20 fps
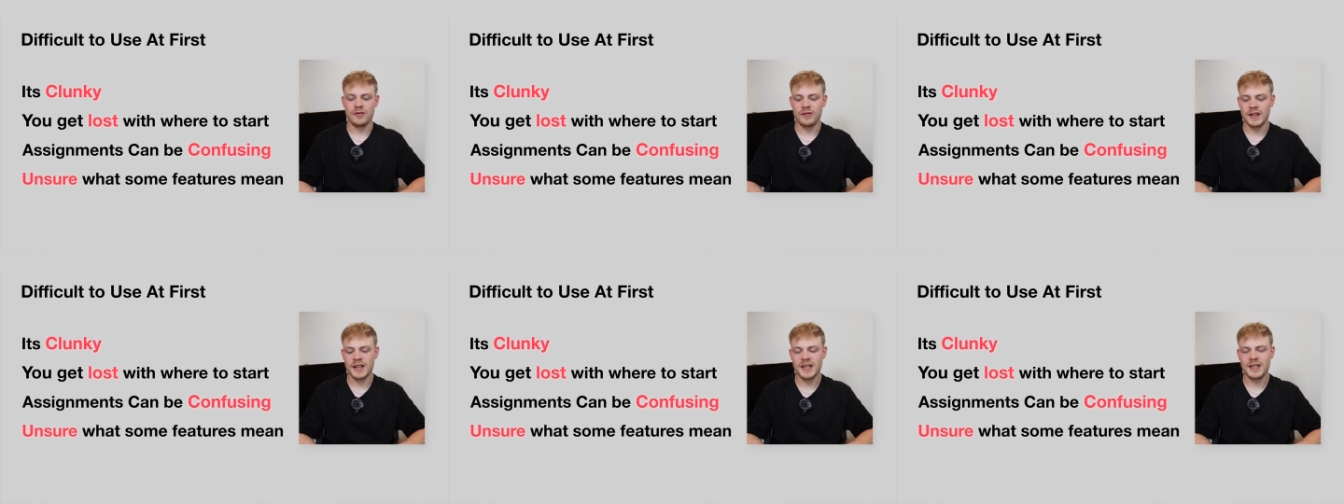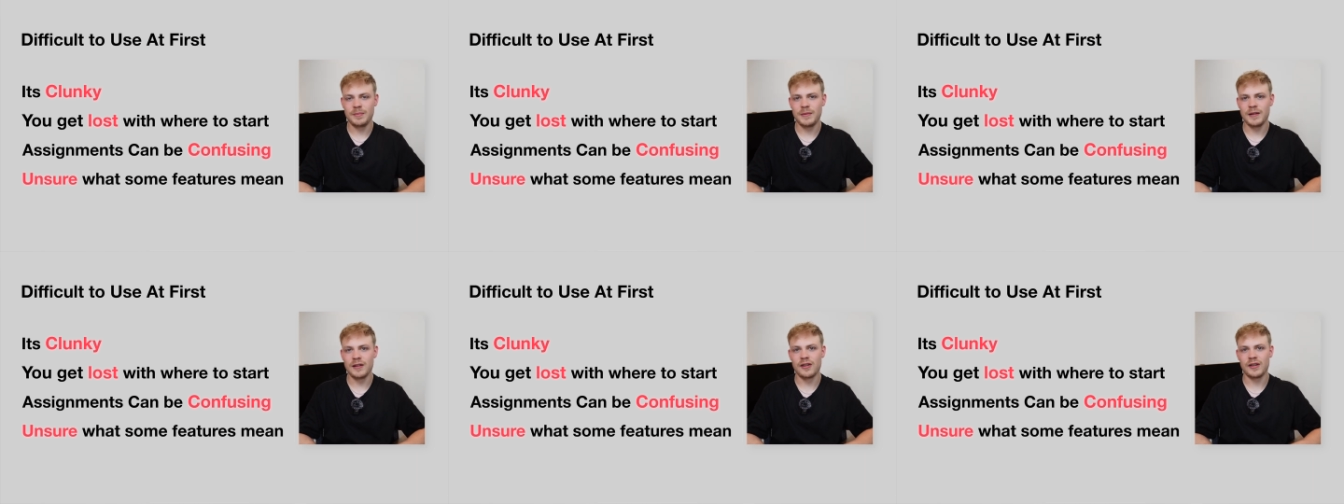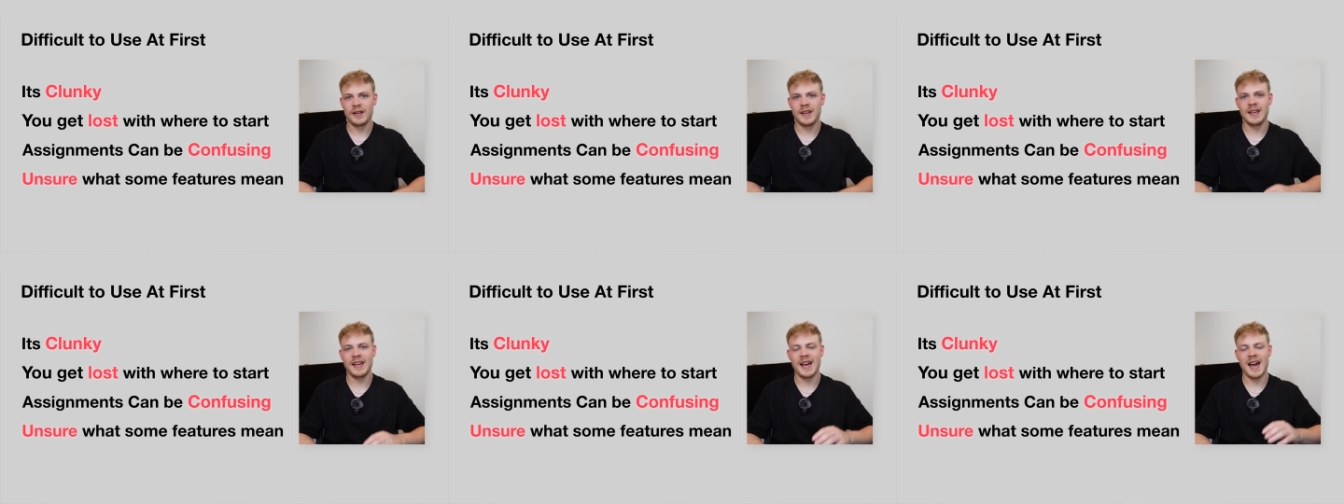You need to be
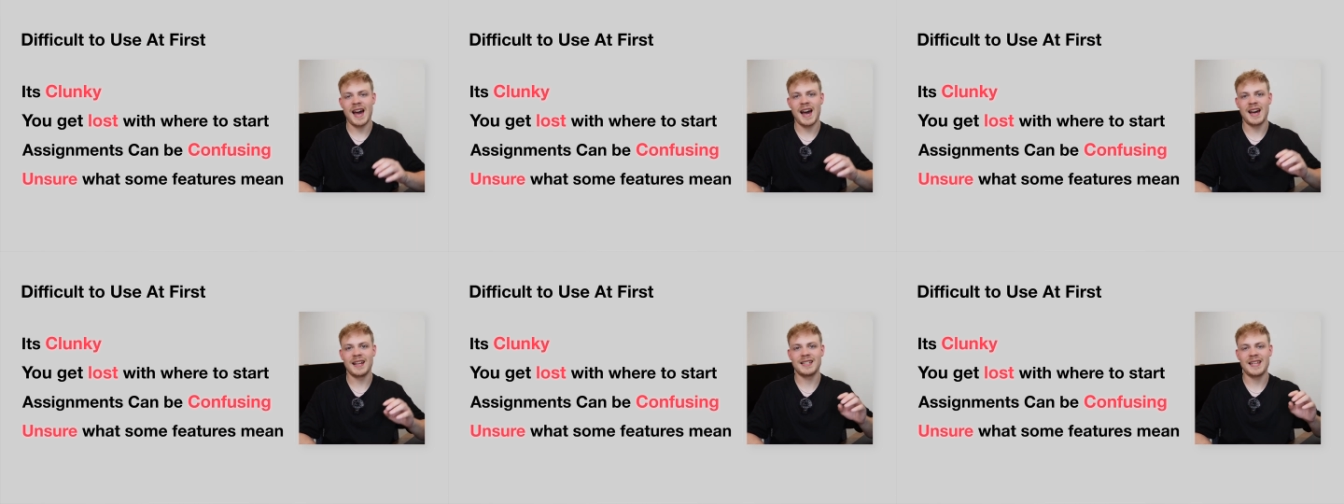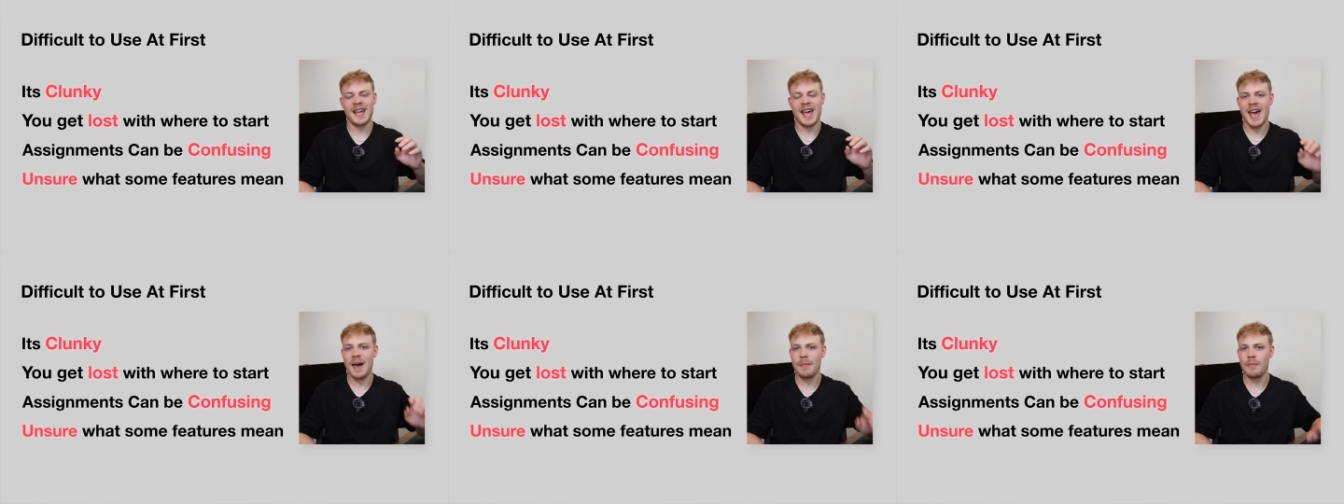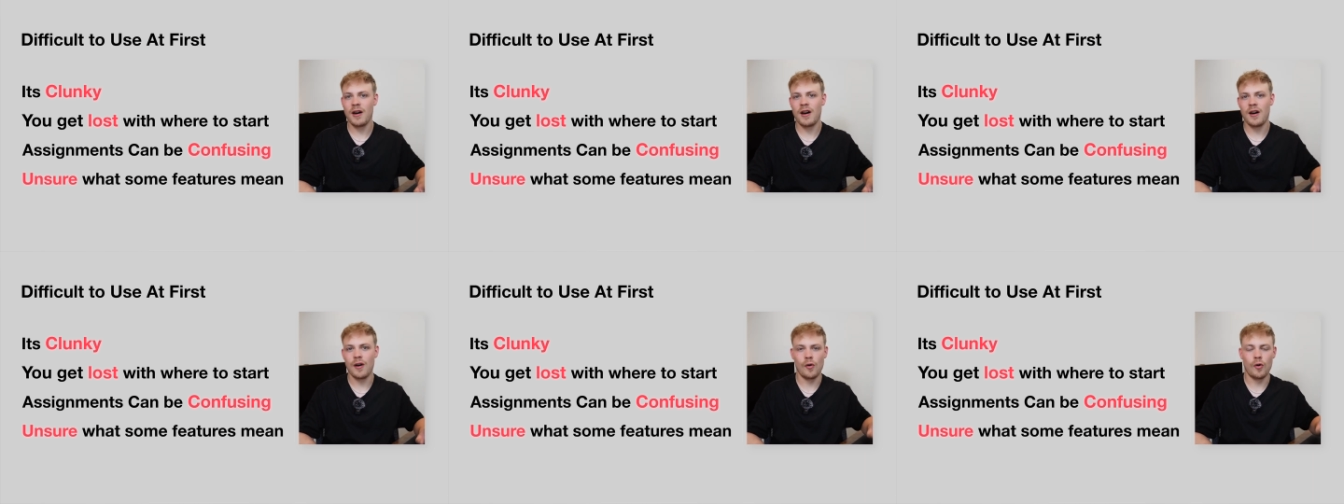looking at
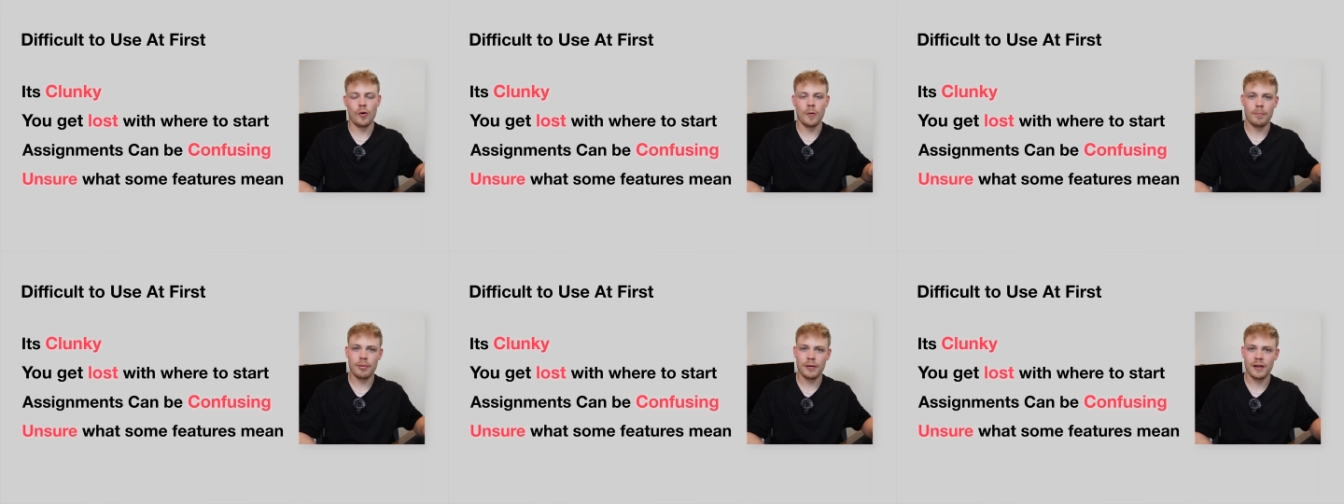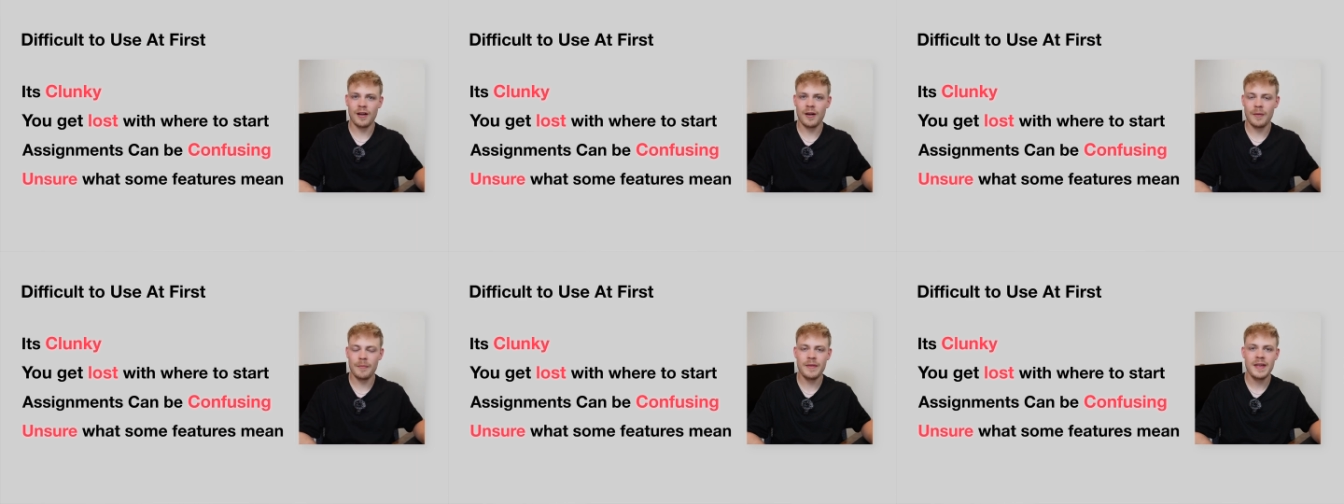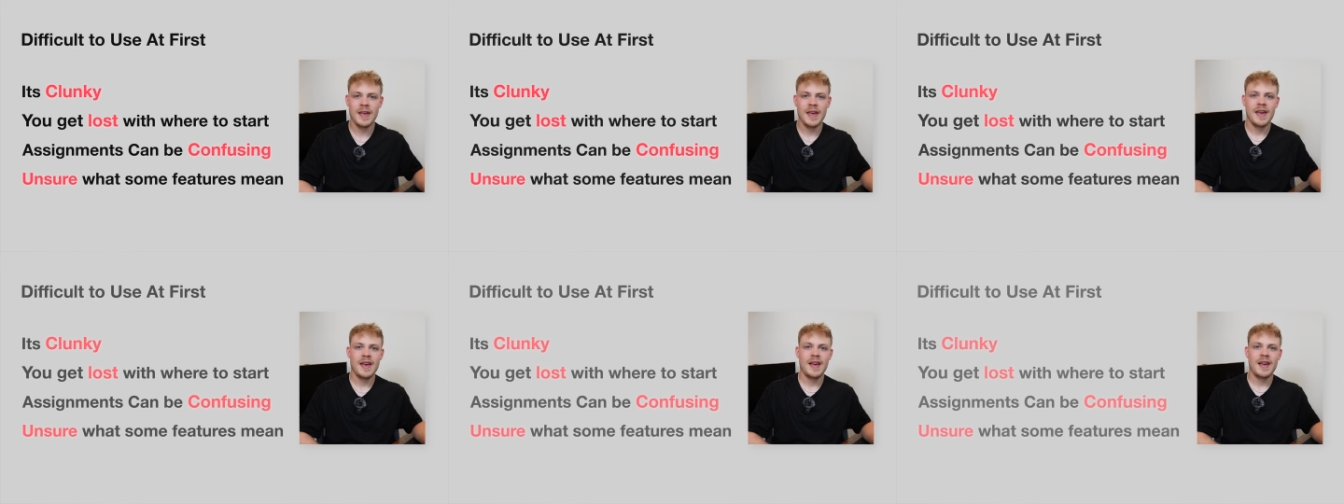Emma or
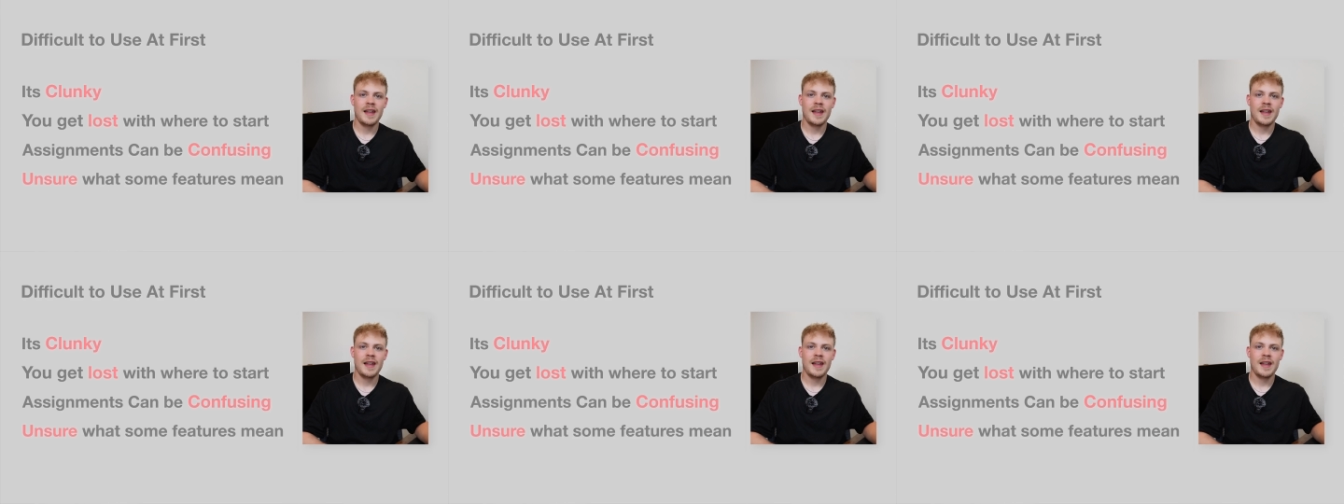Plum.